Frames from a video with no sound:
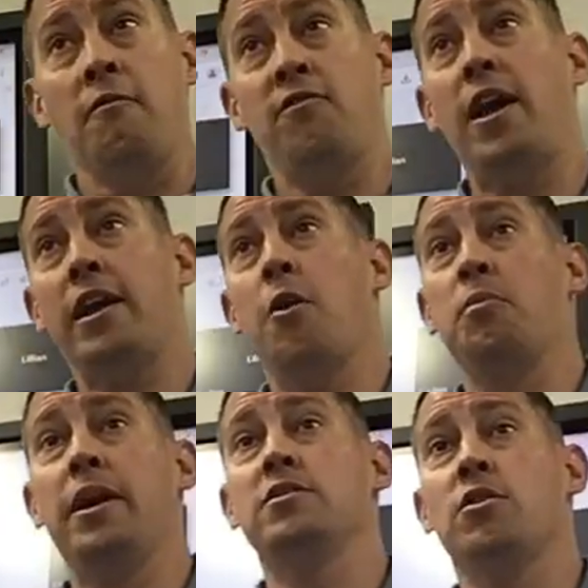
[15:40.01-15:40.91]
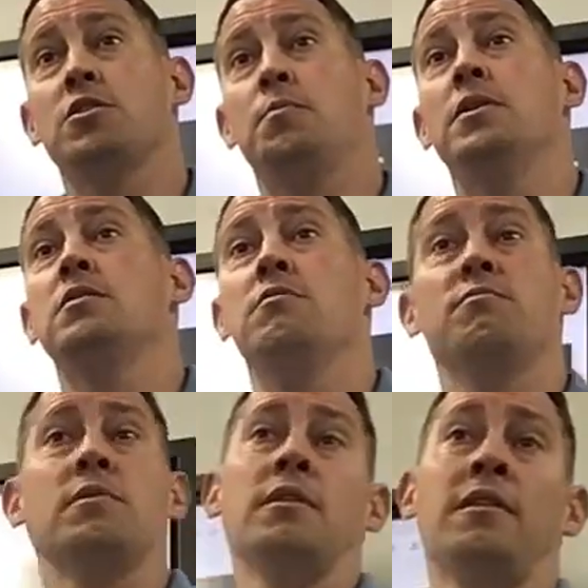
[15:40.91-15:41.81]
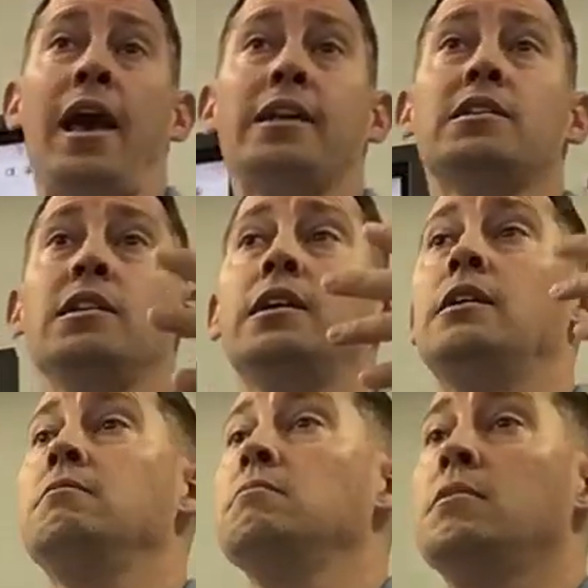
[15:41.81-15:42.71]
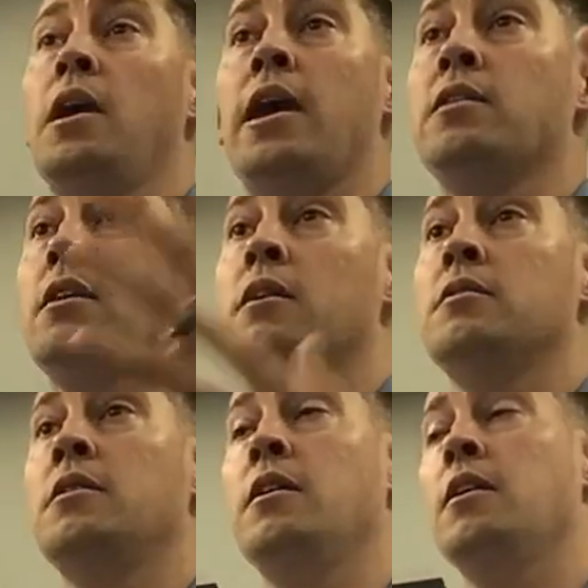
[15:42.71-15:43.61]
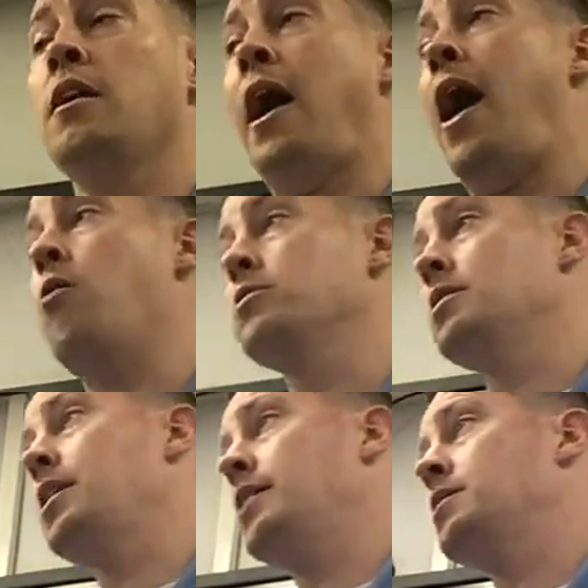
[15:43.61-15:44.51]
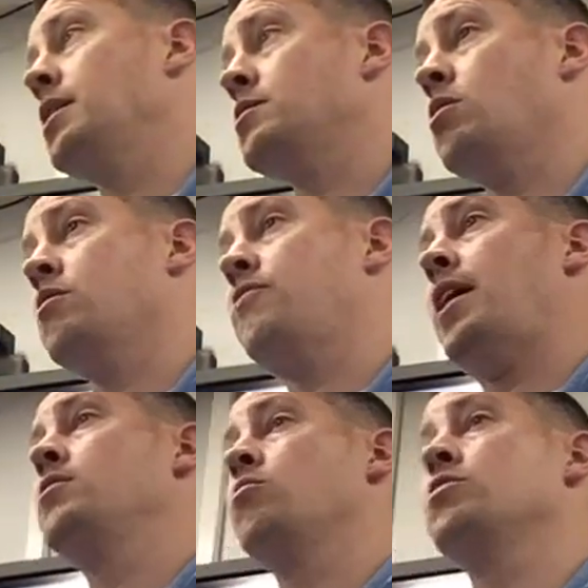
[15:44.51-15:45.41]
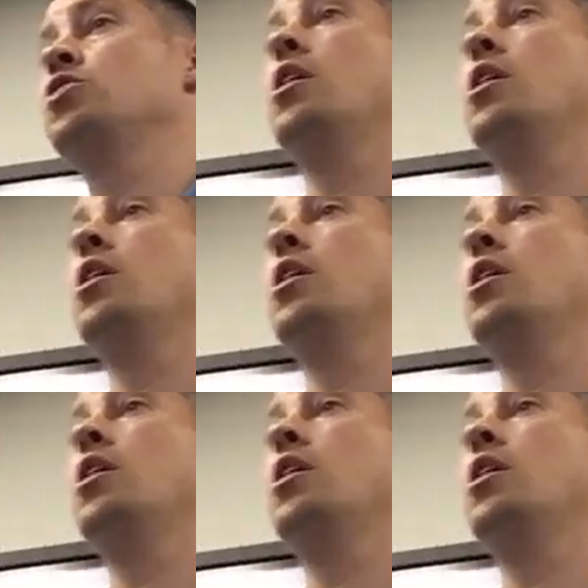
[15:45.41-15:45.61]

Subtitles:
Flying airplanes are expensive. Gasoline and the hours it takes to get certified in order to